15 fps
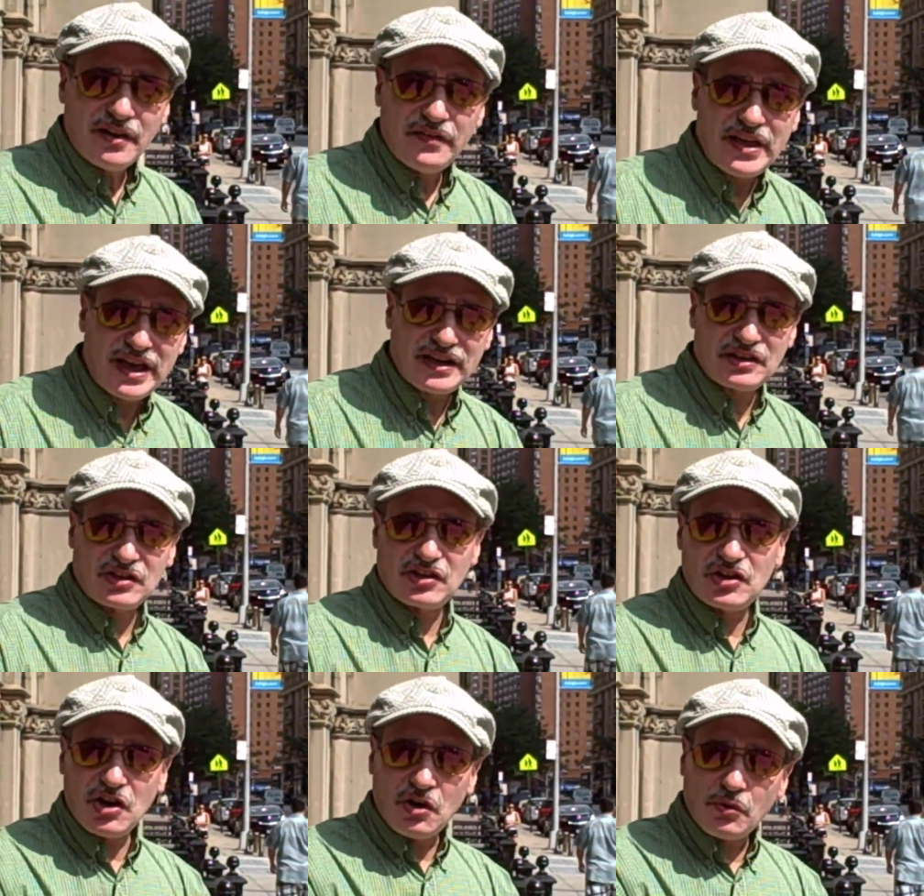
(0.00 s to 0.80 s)
Then
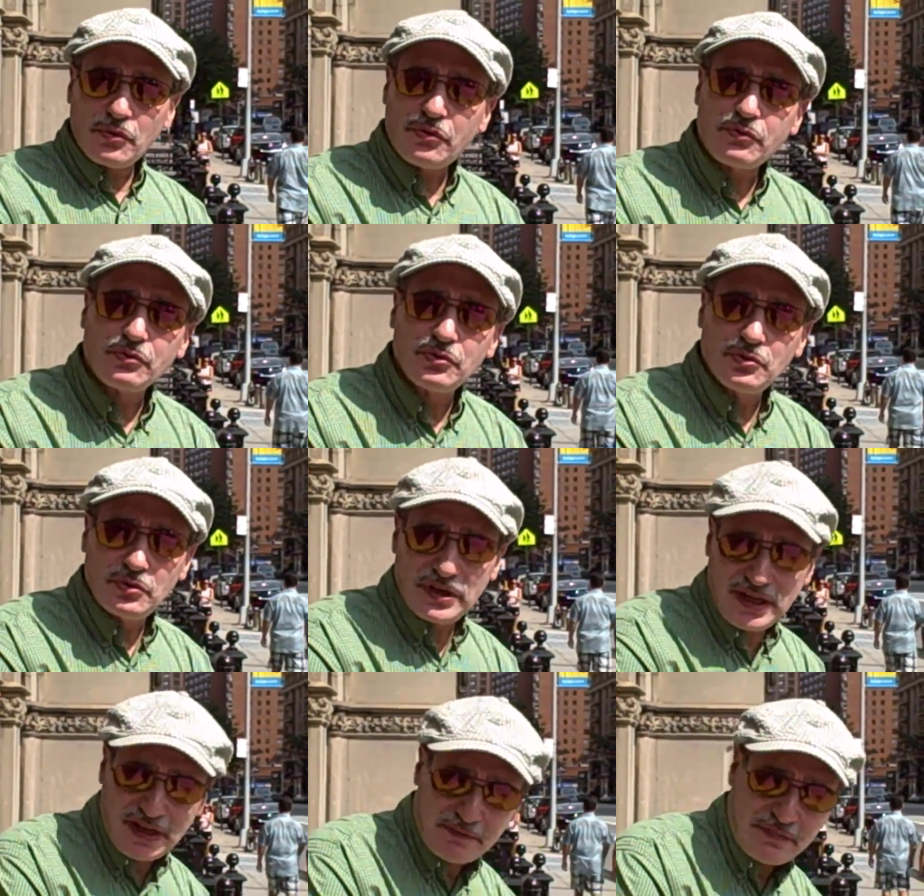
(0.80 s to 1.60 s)
go
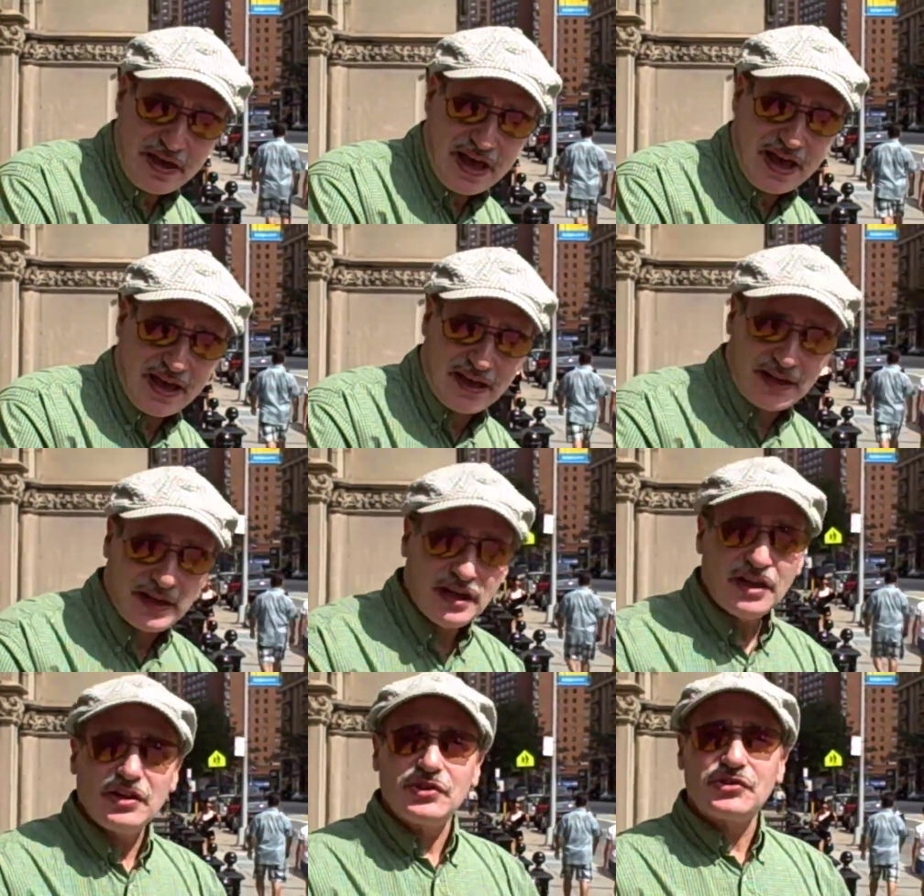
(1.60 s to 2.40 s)
through eBay,
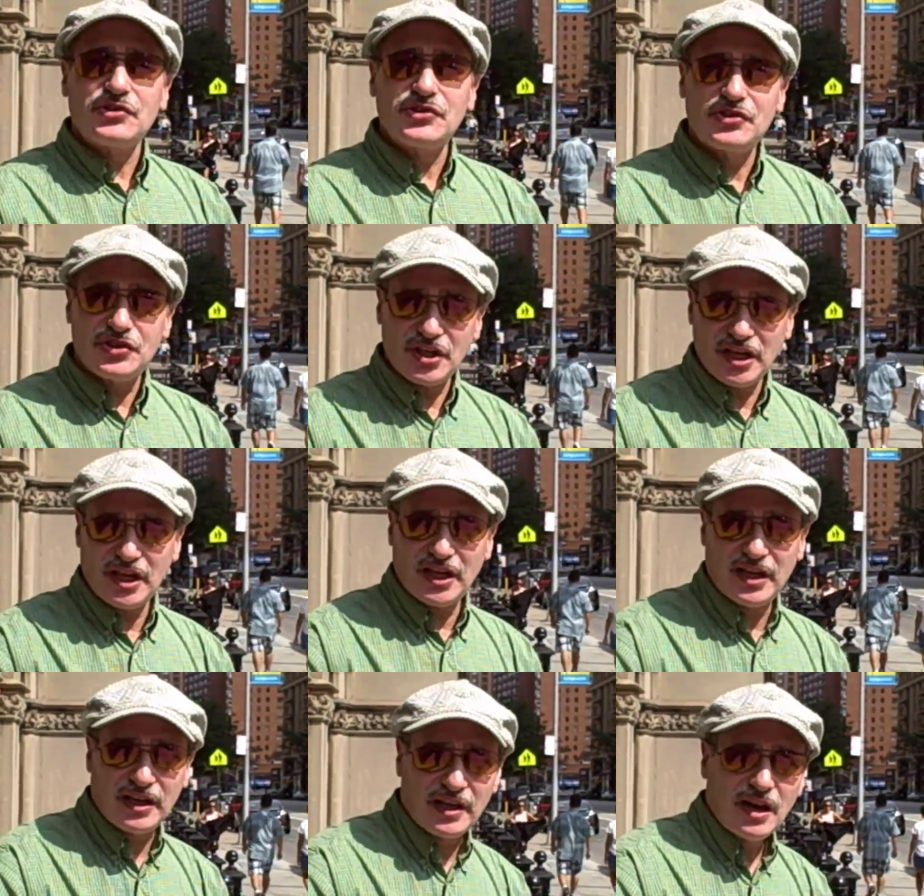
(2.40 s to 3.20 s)

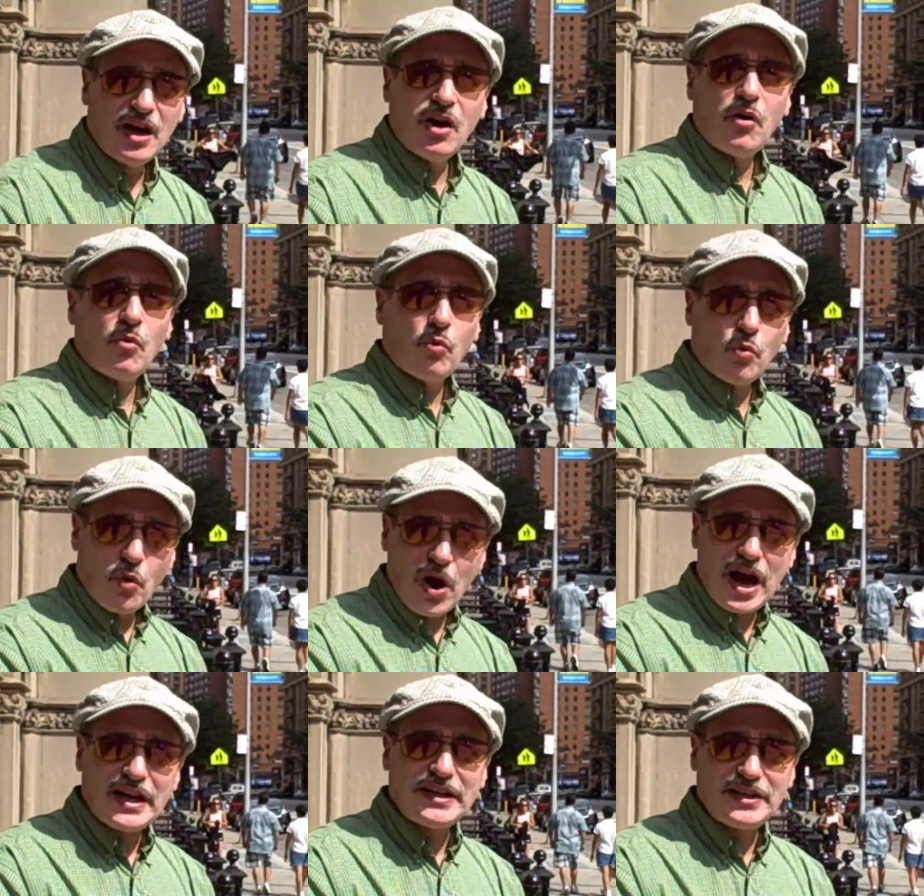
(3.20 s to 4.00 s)
see
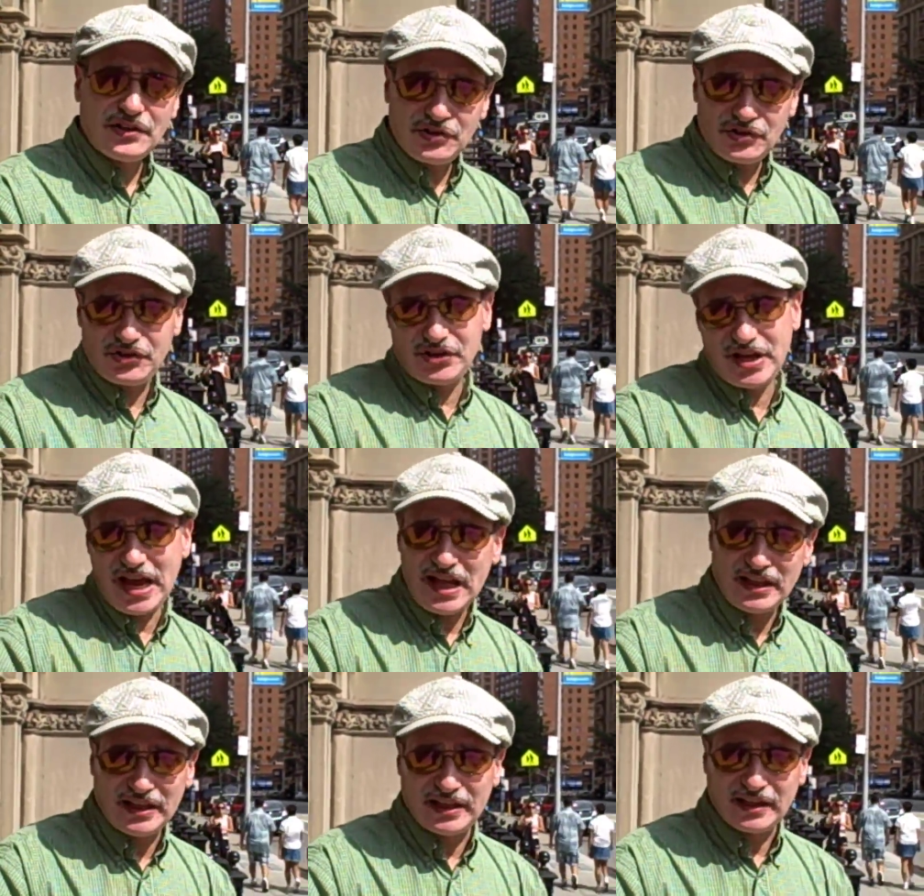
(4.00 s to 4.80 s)
what is
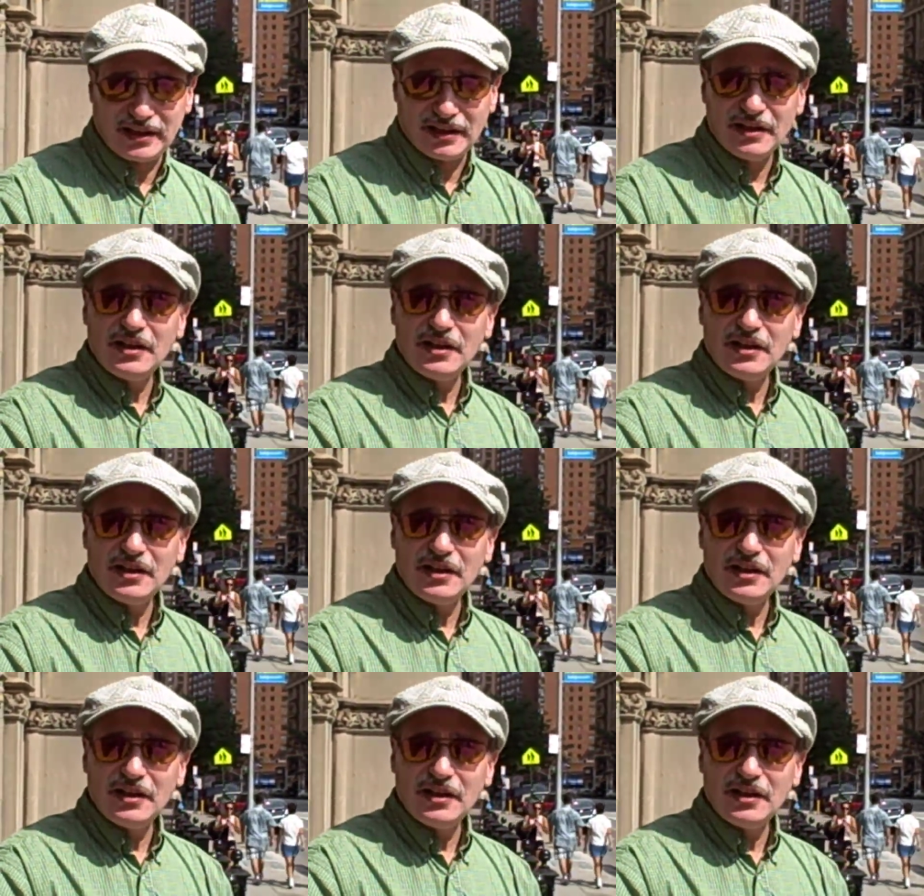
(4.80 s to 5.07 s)
selling.